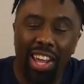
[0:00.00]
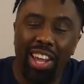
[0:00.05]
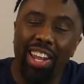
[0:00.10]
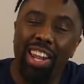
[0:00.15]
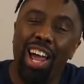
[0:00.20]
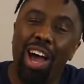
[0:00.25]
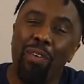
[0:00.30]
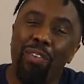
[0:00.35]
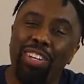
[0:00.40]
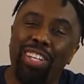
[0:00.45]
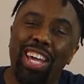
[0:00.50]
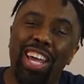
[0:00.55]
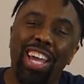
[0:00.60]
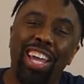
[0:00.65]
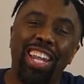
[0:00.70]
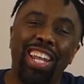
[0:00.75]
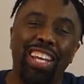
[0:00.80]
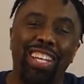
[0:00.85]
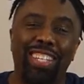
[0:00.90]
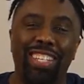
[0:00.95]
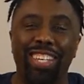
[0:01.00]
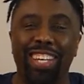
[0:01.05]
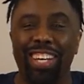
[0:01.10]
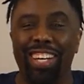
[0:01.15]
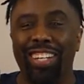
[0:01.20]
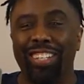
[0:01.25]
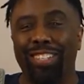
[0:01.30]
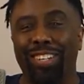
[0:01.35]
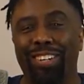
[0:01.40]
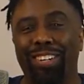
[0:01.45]
Now I'm gonna tell you this.
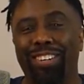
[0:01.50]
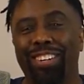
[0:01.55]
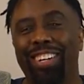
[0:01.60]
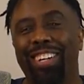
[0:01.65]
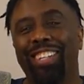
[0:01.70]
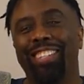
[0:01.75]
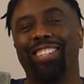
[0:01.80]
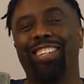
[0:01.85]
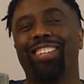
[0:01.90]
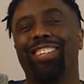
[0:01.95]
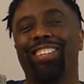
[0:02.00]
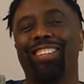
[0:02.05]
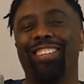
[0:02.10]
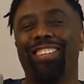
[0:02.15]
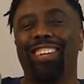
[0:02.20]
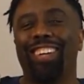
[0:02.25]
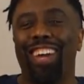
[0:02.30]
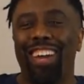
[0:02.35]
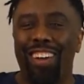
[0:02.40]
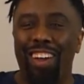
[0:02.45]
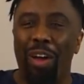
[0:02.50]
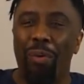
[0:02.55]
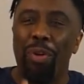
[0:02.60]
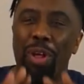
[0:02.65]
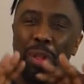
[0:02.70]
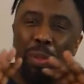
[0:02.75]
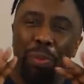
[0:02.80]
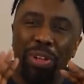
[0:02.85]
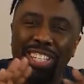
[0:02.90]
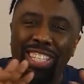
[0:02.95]
So, hey,
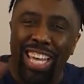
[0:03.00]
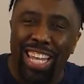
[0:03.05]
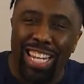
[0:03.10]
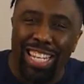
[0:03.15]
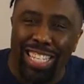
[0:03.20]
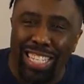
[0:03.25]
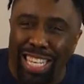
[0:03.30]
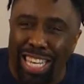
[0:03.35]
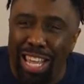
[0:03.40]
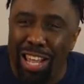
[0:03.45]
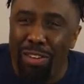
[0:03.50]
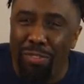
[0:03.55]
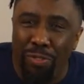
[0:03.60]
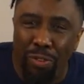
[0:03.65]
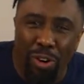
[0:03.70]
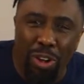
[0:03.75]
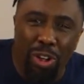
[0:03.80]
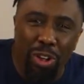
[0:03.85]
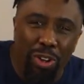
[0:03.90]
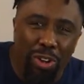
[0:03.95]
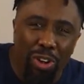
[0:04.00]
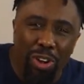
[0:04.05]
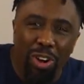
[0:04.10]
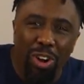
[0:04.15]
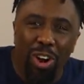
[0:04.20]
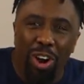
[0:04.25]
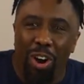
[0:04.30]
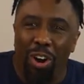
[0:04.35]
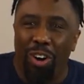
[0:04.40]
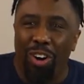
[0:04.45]
let me set the scene for you.
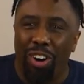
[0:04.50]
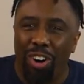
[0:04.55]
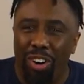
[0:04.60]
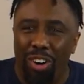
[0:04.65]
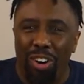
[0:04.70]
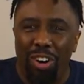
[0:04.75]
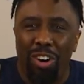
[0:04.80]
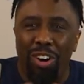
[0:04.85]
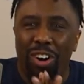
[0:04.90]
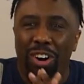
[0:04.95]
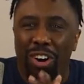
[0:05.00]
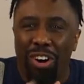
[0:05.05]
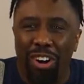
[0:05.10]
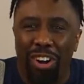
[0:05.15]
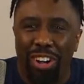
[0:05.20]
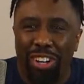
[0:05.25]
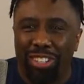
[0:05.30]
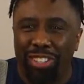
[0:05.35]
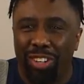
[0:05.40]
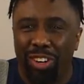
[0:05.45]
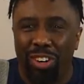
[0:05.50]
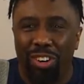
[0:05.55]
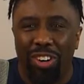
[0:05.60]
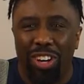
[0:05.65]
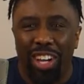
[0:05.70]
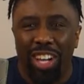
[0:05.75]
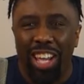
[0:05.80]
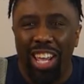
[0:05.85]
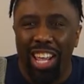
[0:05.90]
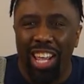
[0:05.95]
So
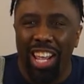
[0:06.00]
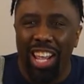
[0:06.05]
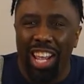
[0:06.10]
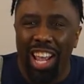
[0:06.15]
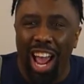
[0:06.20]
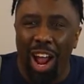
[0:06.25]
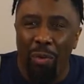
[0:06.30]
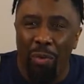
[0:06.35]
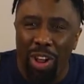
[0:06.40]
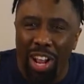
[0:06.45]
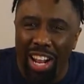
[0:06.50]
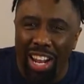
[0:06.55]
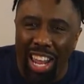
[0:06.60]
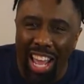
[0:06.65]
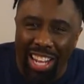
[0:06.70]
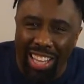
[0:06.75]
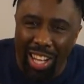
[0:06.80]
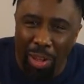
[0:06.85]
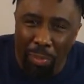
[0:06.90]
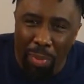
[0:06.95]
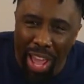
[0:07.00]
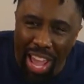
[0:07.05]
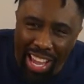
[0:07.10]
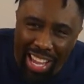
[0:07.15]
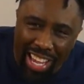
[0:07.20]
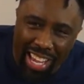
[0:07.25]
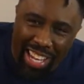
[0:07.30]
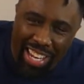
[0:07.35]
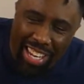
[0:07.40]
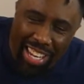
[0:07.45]
he got reelected
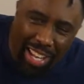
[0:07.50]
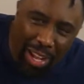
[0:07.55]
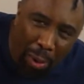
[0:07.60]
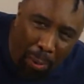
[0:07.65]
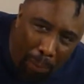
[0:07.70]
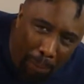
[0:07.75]
back in there.